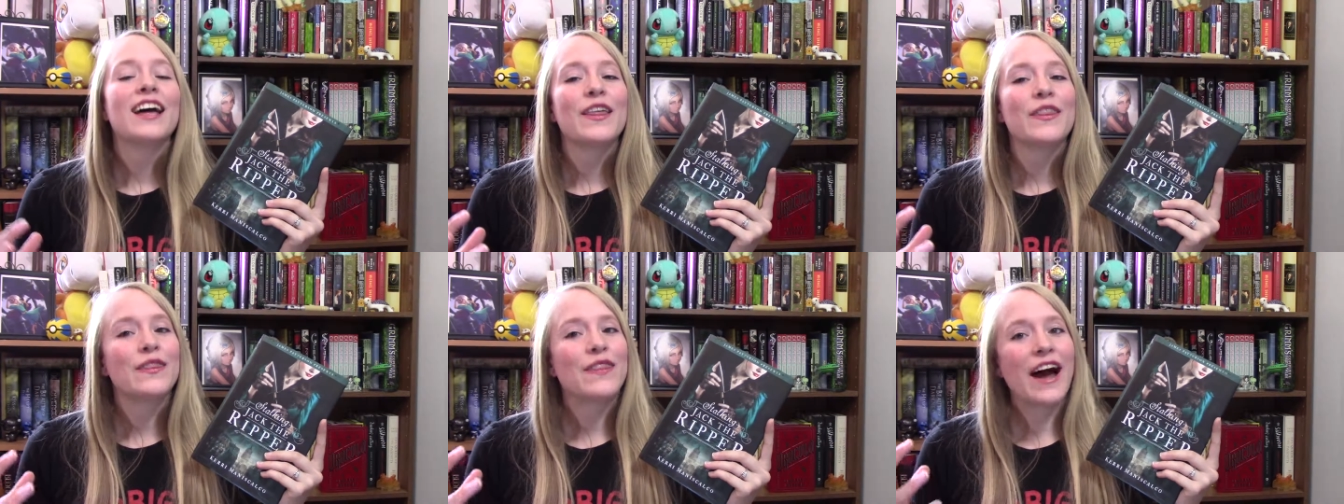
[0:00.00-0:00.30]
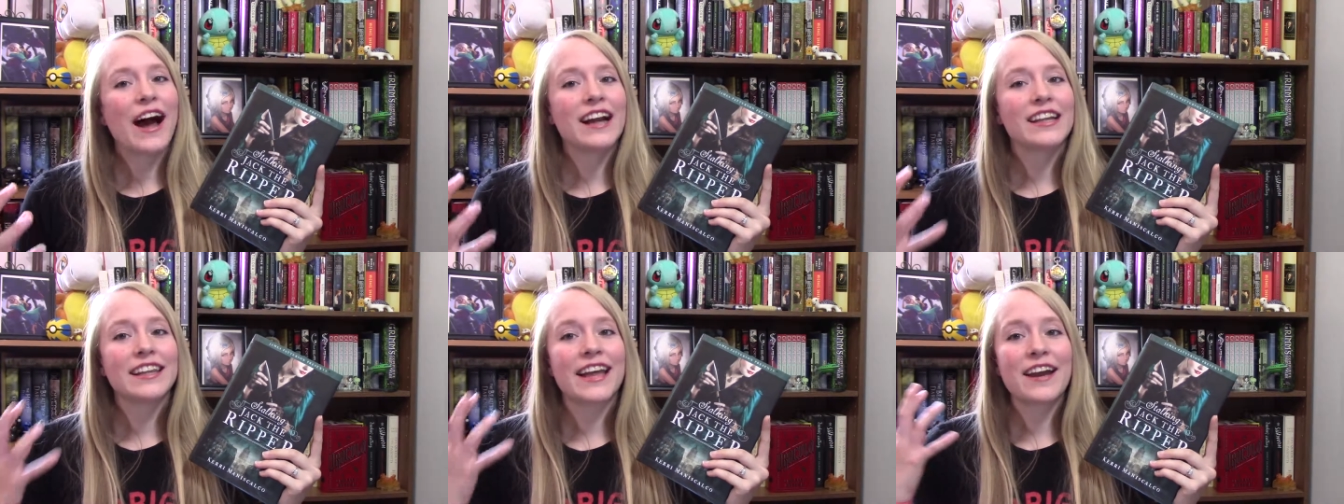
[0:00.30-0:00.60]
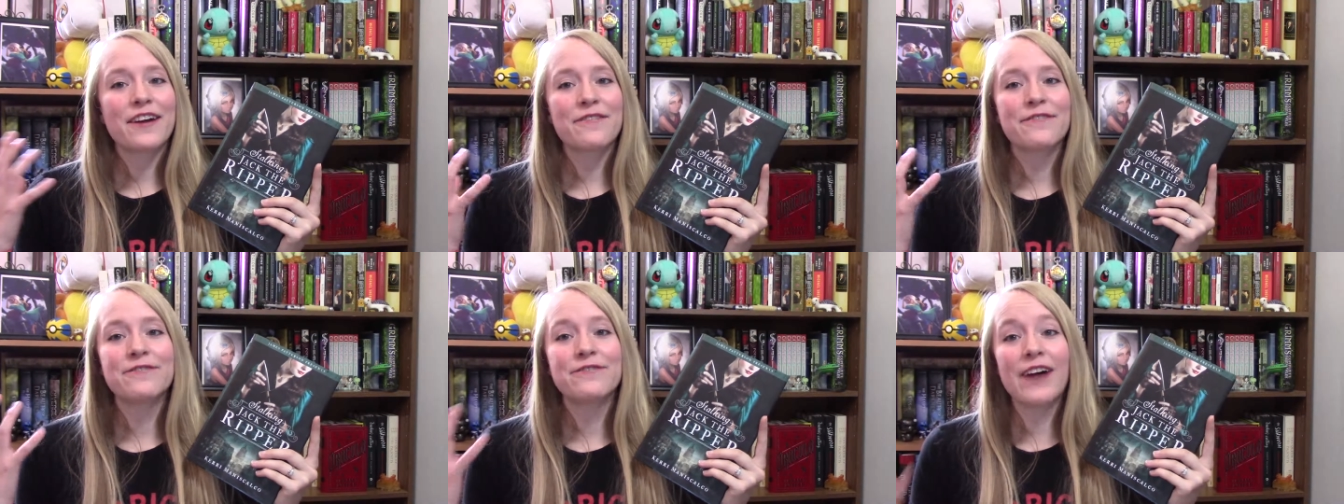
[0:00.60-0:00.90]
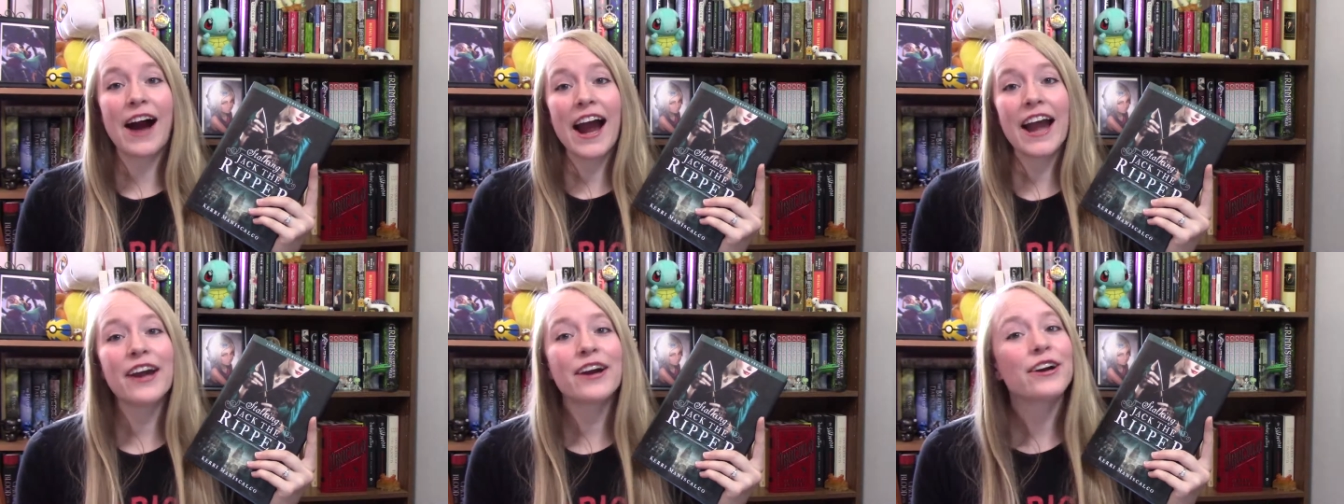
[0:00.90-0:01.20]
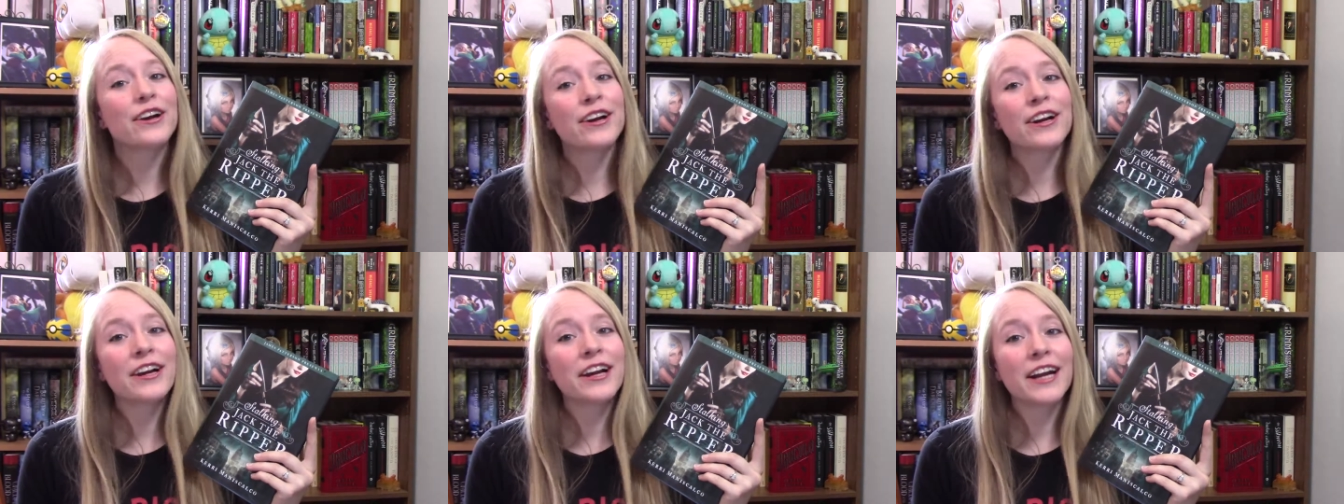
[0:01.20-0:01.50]
that like
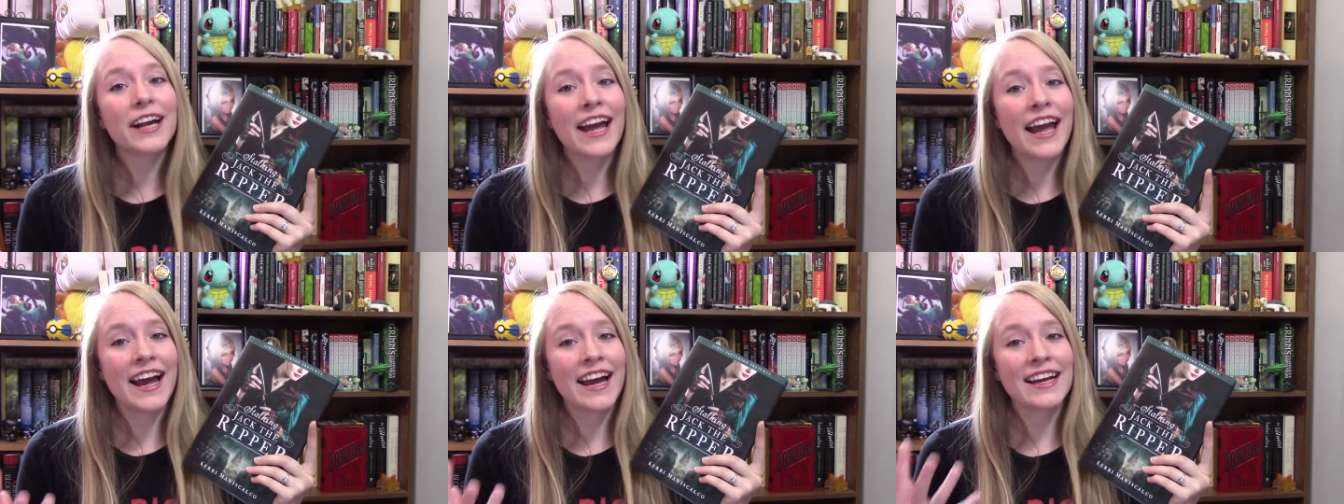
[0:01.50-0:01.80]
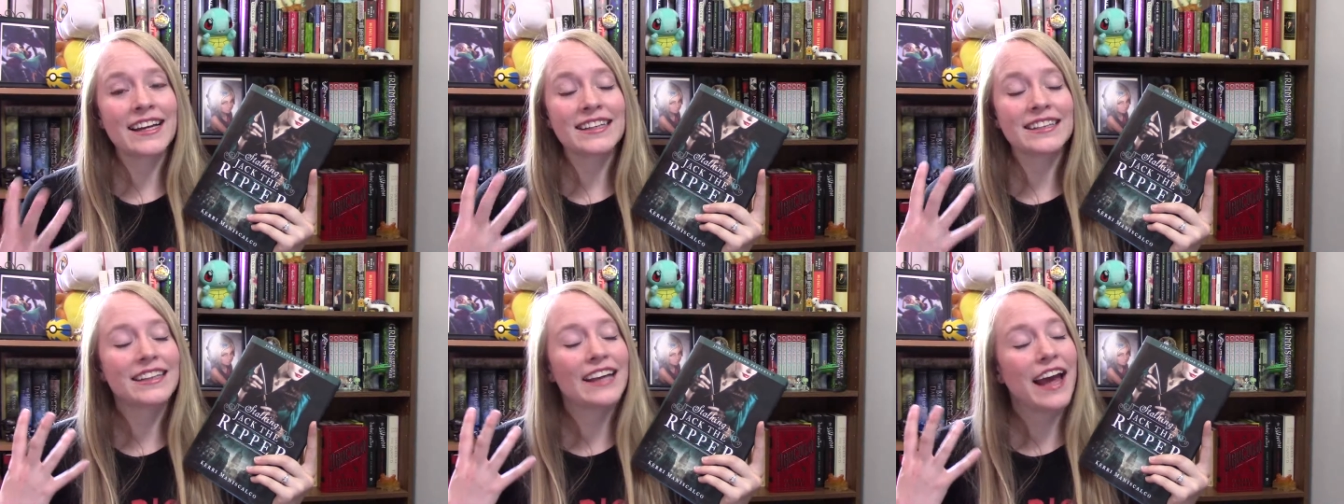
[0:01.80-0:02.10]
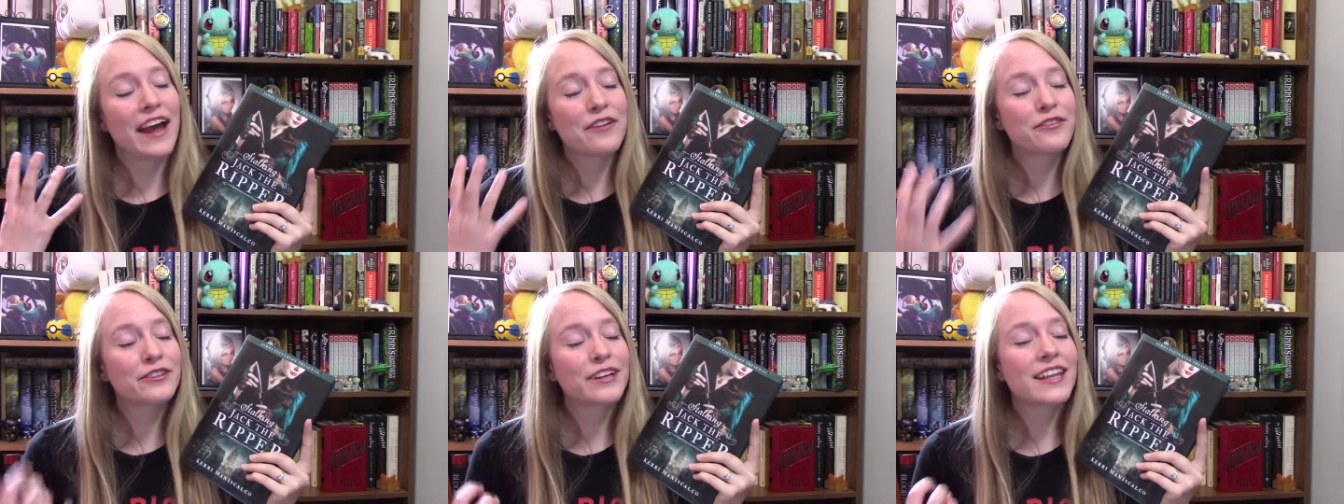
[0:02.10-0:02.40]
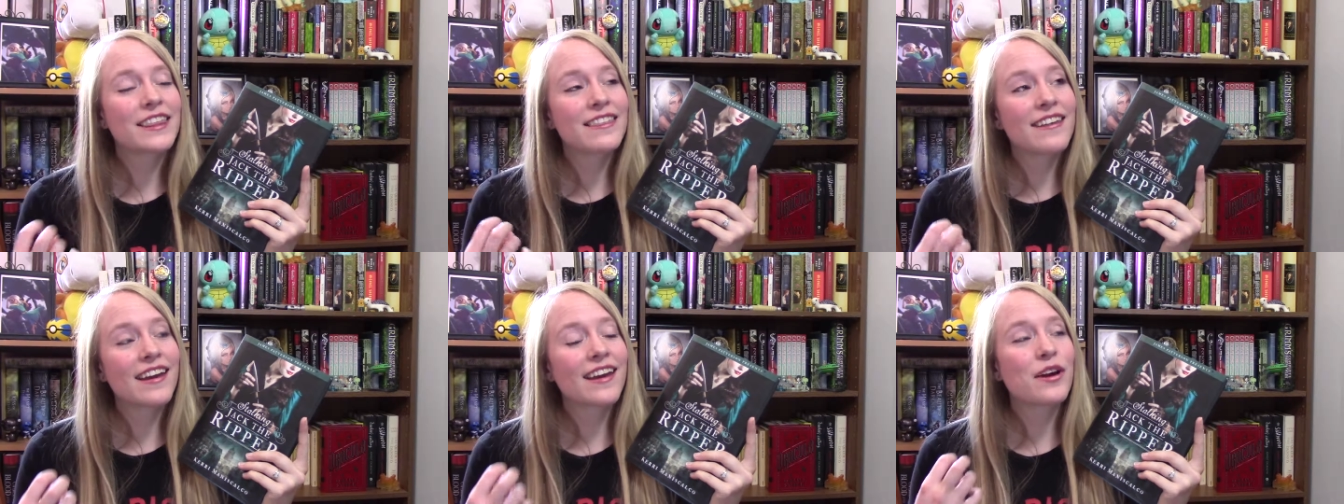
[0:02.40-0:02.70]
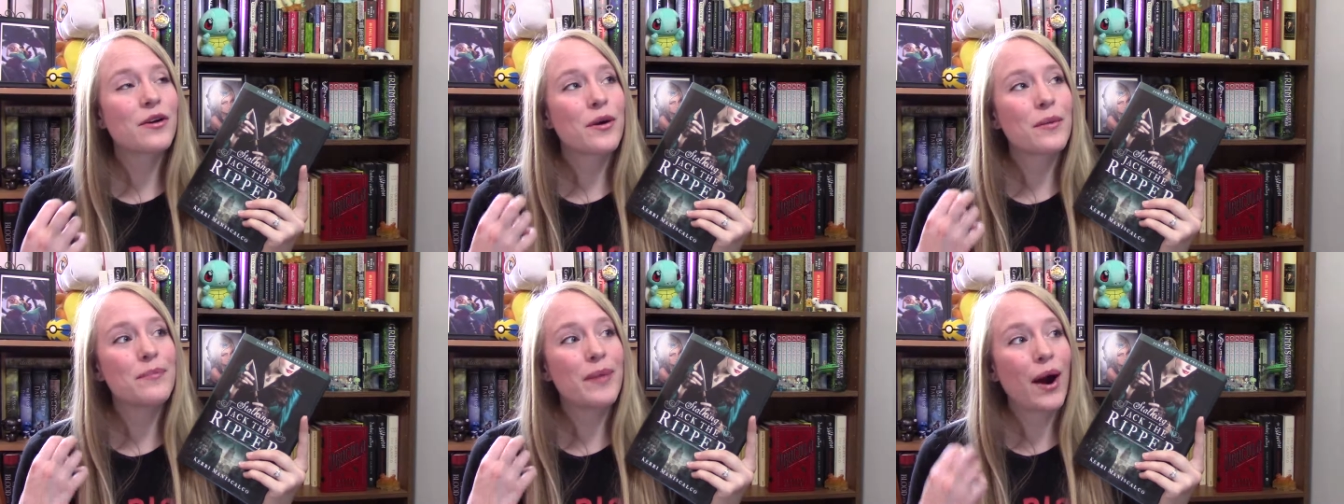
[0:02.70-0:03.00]
fire and
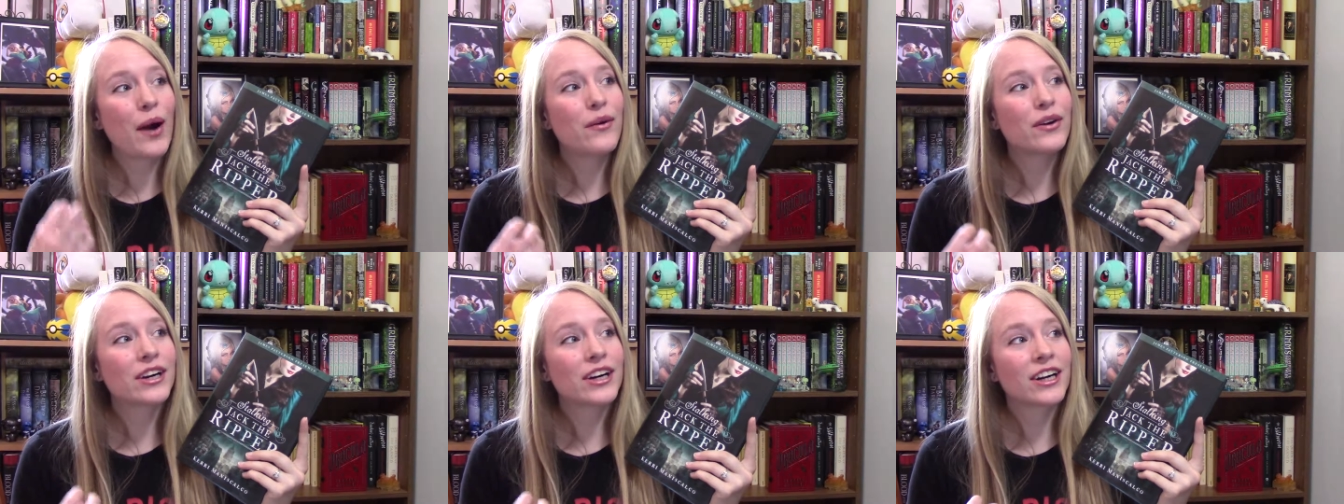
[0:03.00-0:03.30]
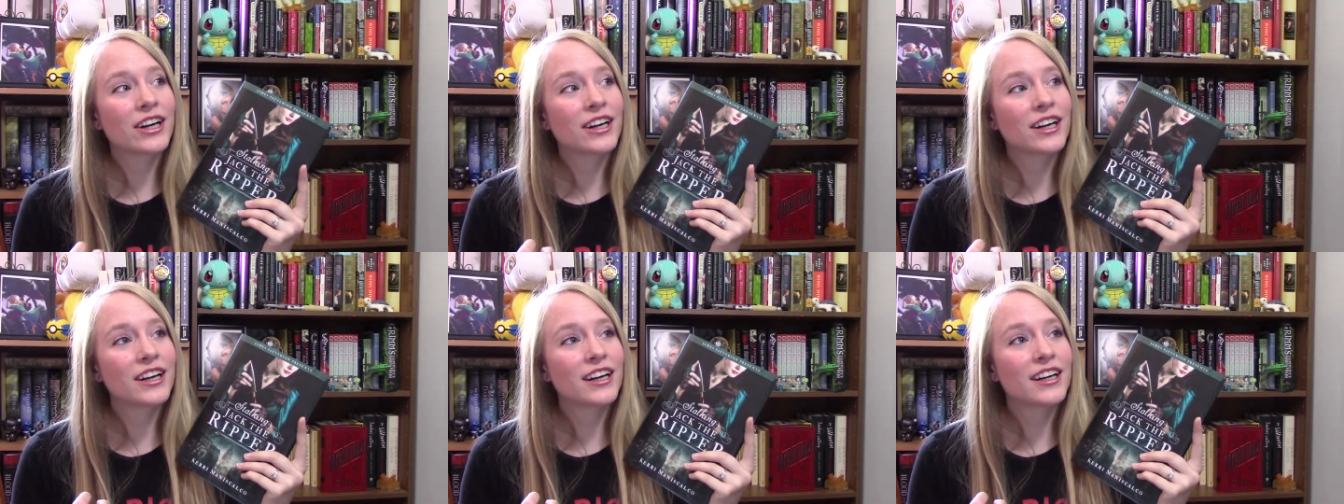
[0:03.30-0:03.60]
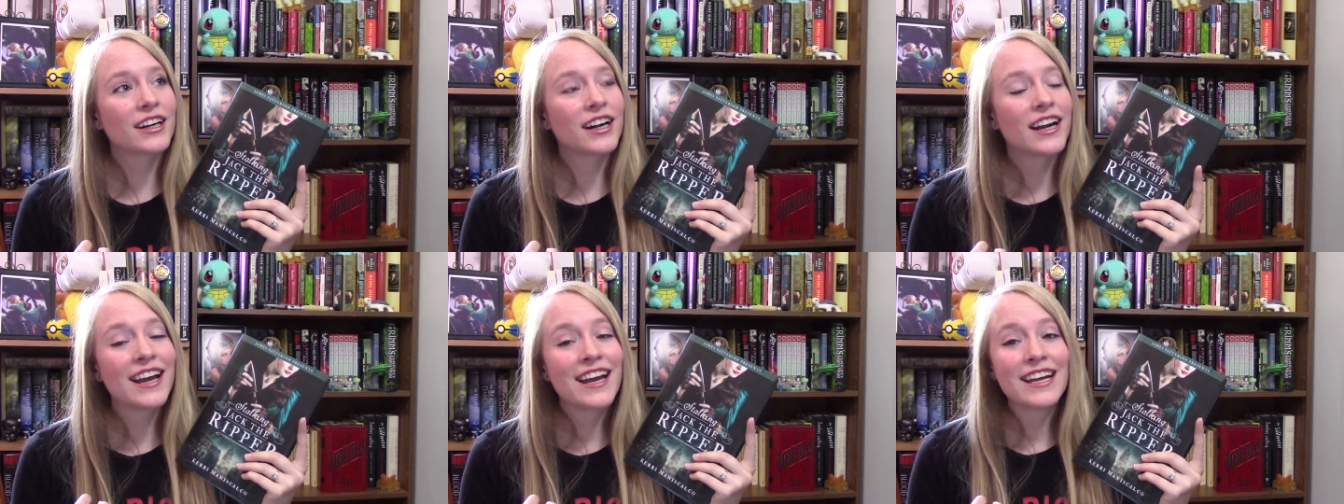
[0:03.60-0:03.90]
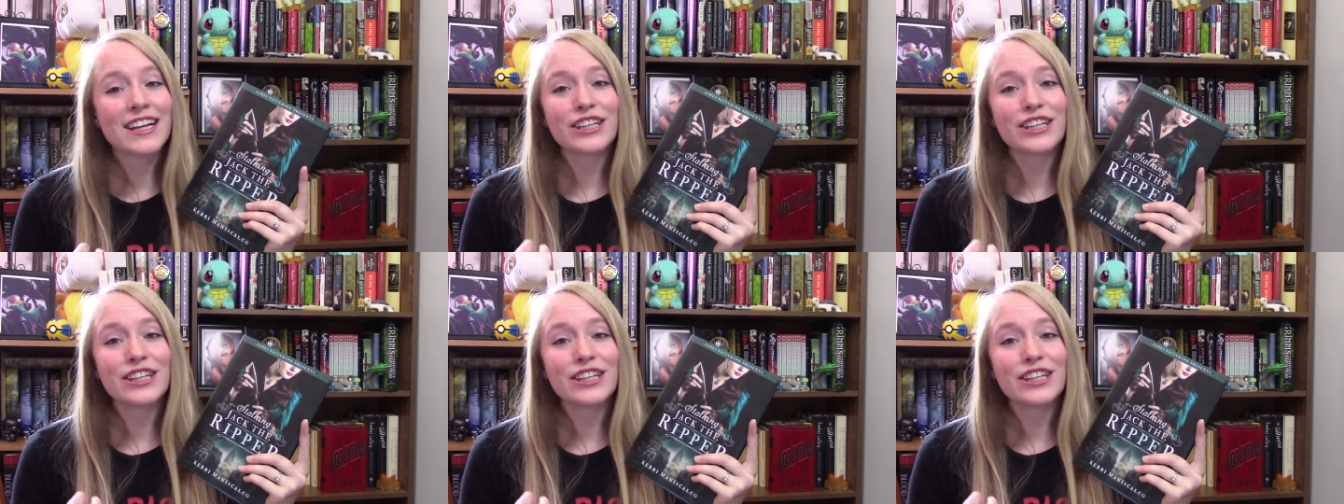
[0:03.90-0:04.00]
everything about her